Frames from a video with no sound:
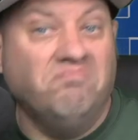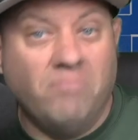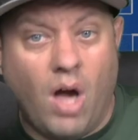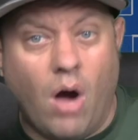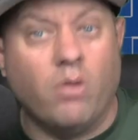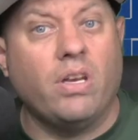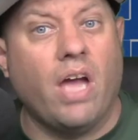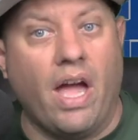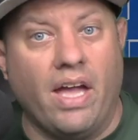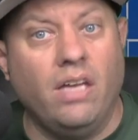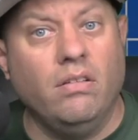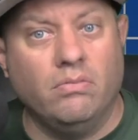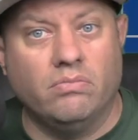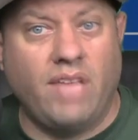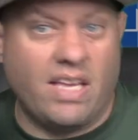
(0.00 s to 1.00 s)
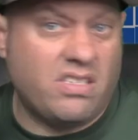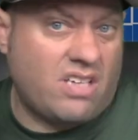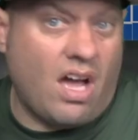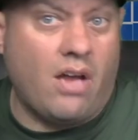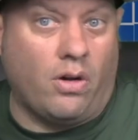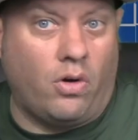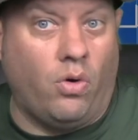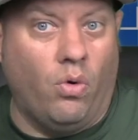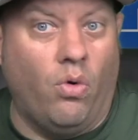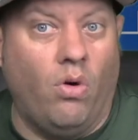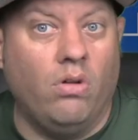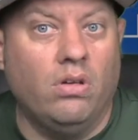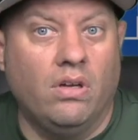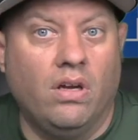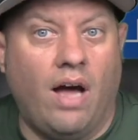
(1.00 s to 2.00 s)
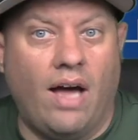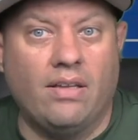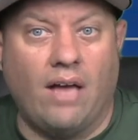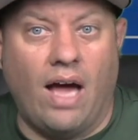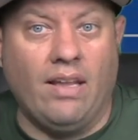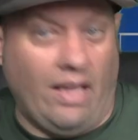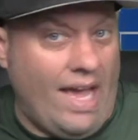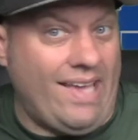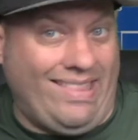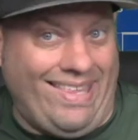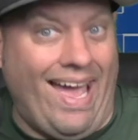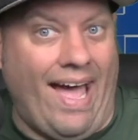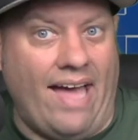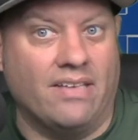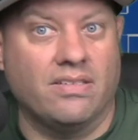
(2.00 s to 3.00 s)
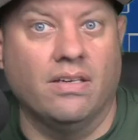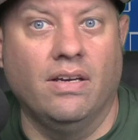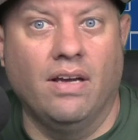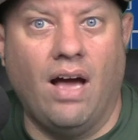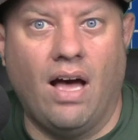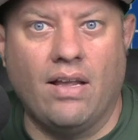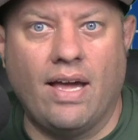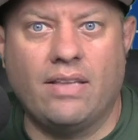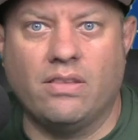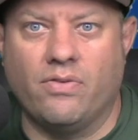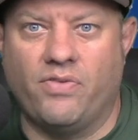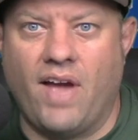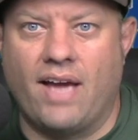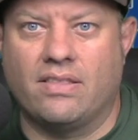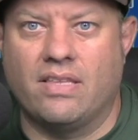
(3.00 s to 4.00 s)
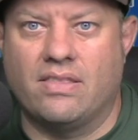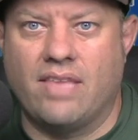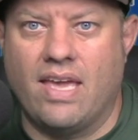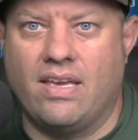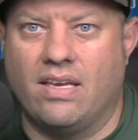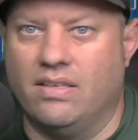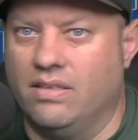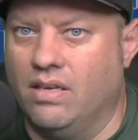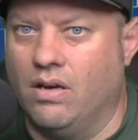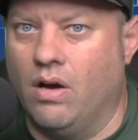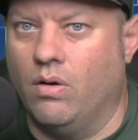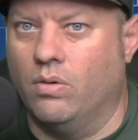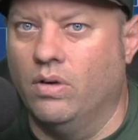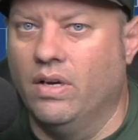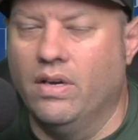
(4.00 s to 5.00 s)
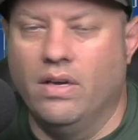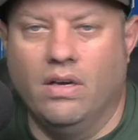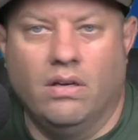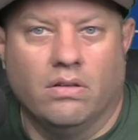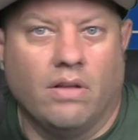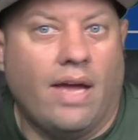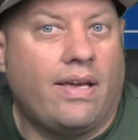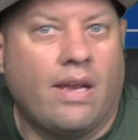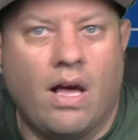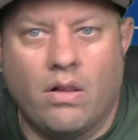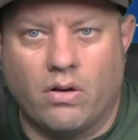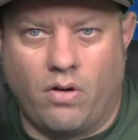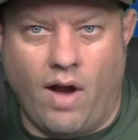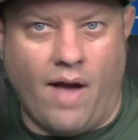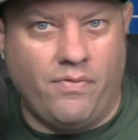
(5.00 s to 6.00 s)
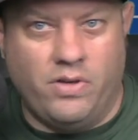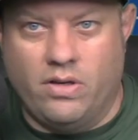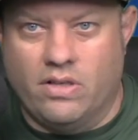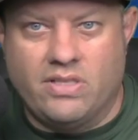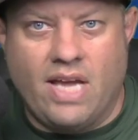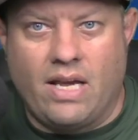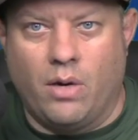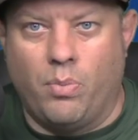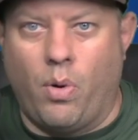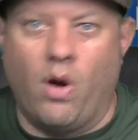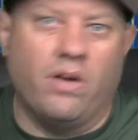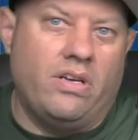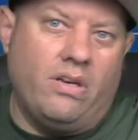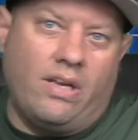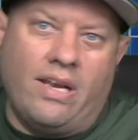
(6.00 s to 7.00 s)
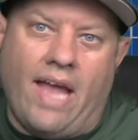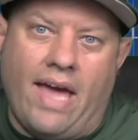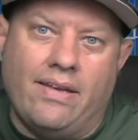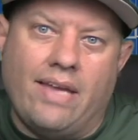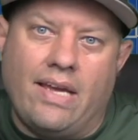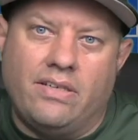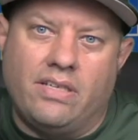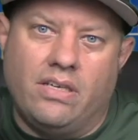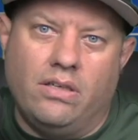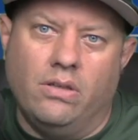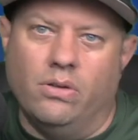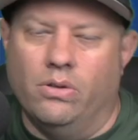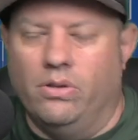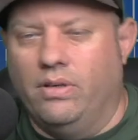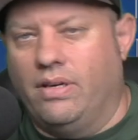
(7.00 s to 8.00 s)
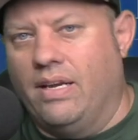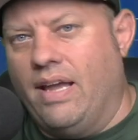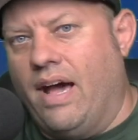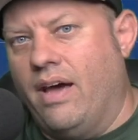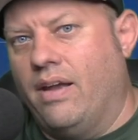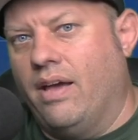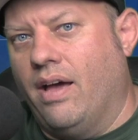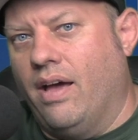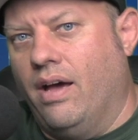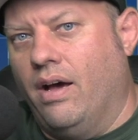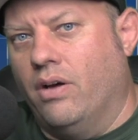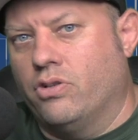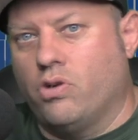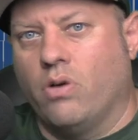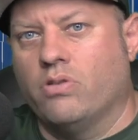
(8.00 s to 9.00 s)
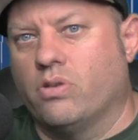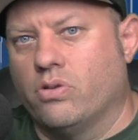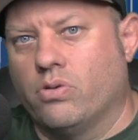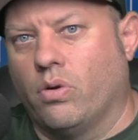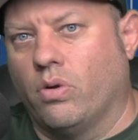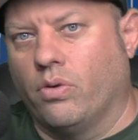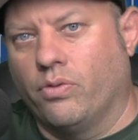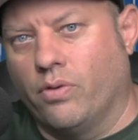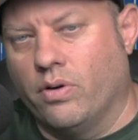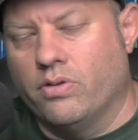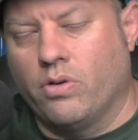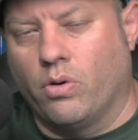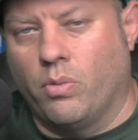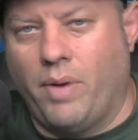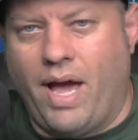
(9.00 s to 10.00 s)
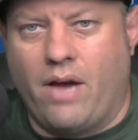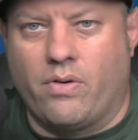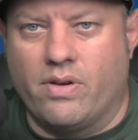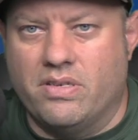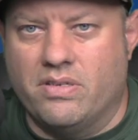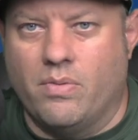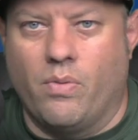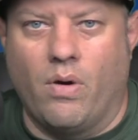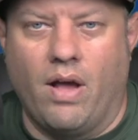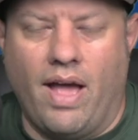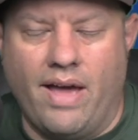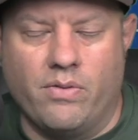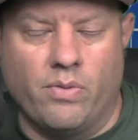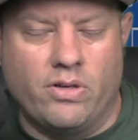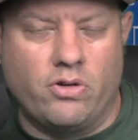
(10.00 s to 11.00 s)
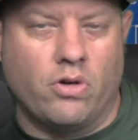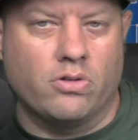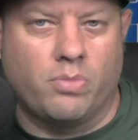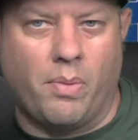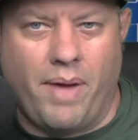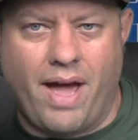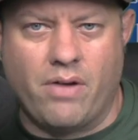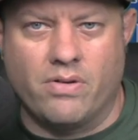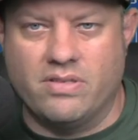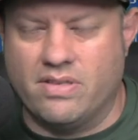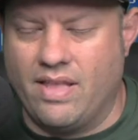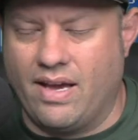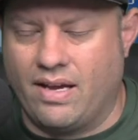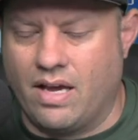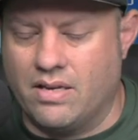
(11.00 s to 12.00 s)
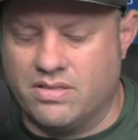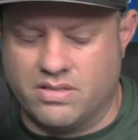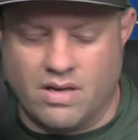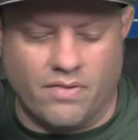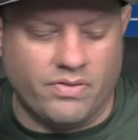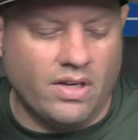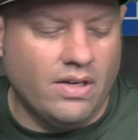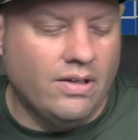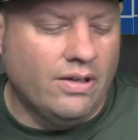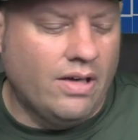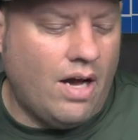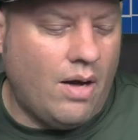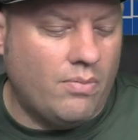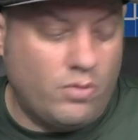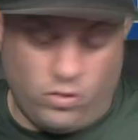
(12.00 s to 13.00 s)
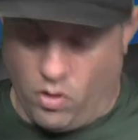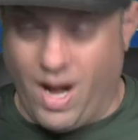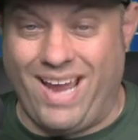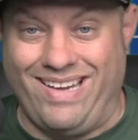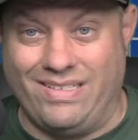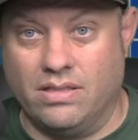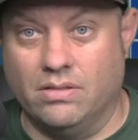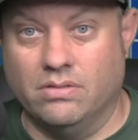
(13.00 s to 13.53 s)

Okay, that's kind of cool. I, I like that. I like the fact that they can, you know, like an Elecraft, you can take it apart and you can add an ATU. You can add a, a charge controller for internal batteries and add rechargeable batteries and that kind of stuff. Um, great,